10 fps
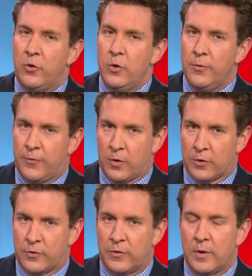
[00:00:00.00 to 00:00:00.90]
to you
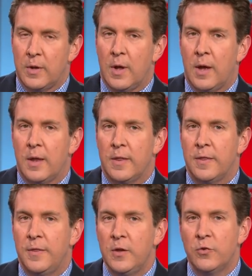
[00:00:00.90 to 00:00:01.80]
first. Uh,
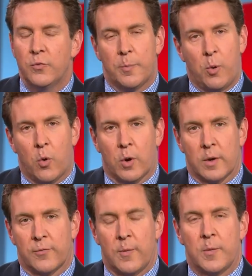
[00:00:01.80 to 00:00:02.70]
this
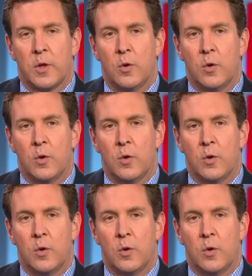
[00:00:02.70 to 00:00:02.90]
report from the